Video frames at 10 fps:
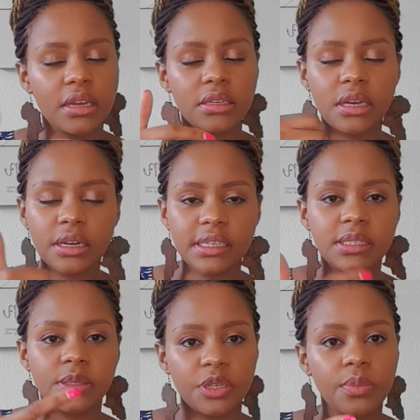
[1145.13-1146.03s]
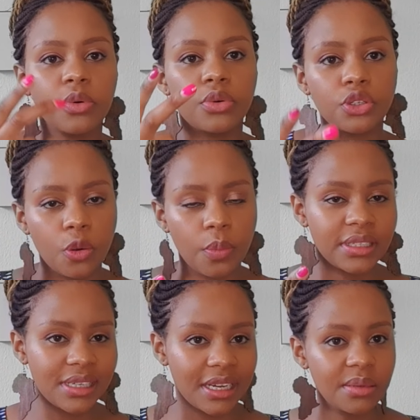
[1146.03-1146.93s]
August, September, October
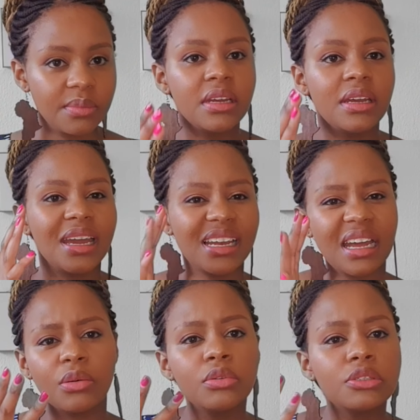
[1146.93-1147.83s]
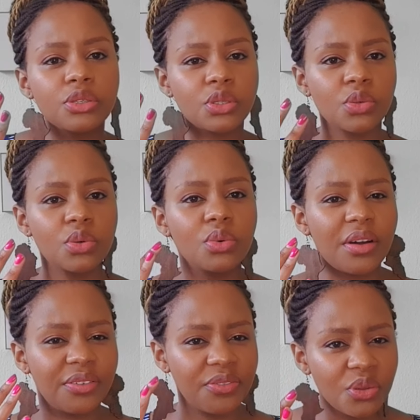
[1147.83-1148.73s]
time. And I also saw a
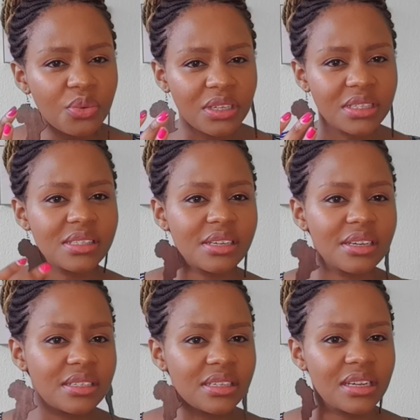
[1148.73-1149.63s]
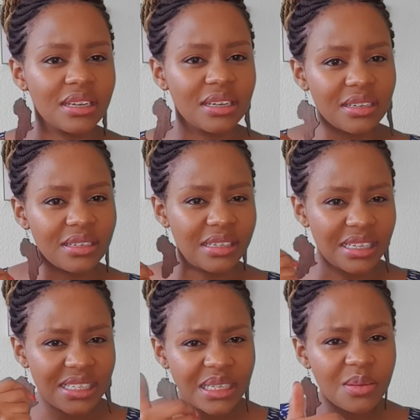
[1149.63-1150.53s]
few that start in
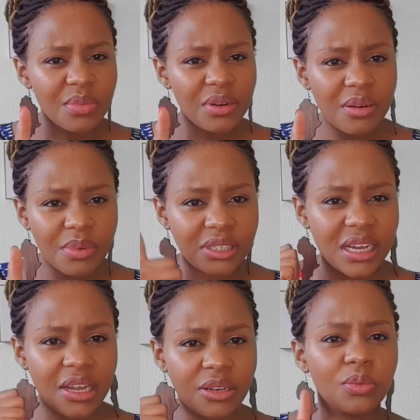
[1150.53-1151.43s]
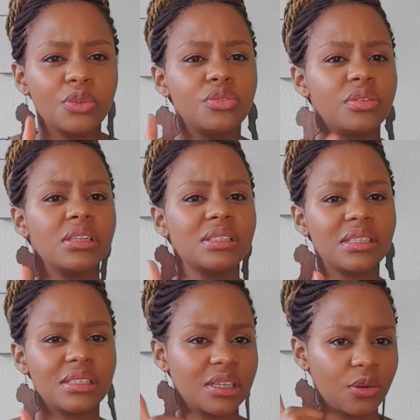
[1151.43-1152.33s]
December, but I don't want to really say
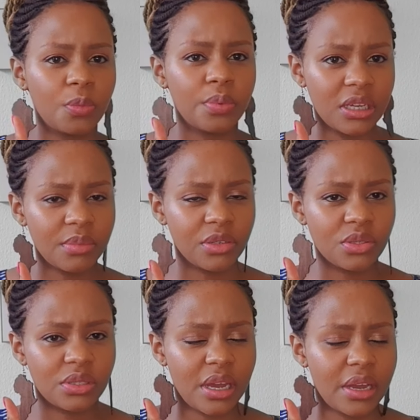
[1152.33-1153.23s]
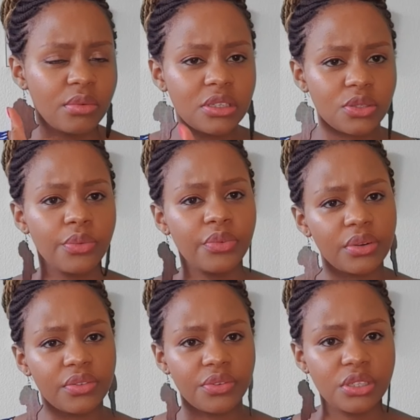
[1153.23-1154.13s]
it's an opening because I only saw very
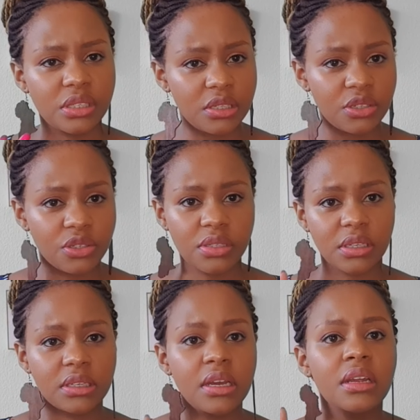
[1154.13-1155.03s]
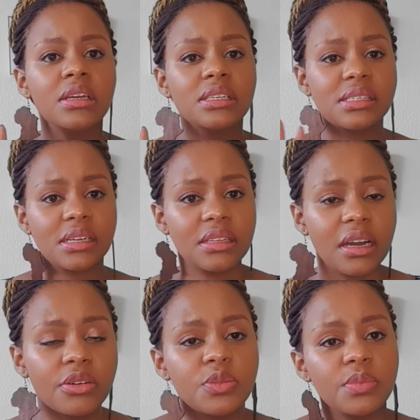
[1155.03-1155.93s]
few institutions that start their
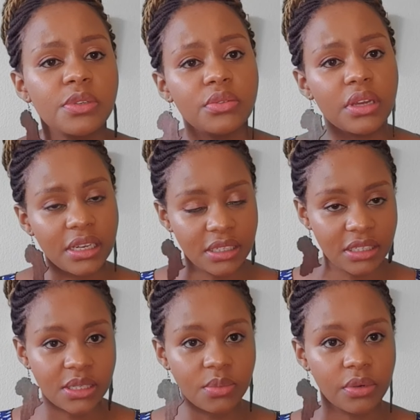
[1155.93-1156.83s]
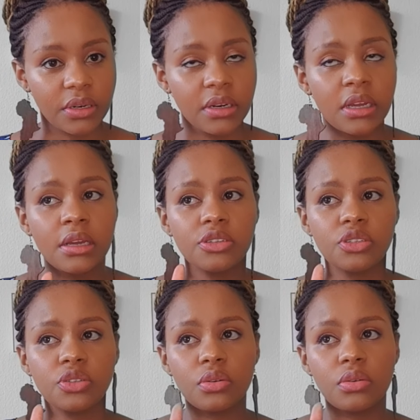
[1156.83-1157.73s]
Ausbildung in December.
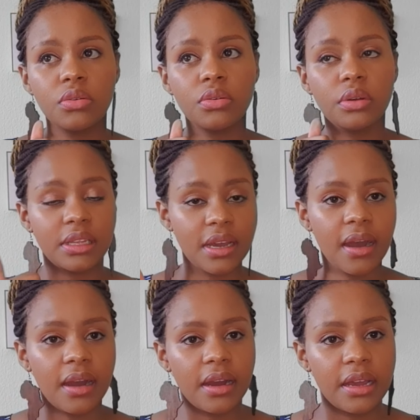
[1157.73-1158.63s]
So yeah,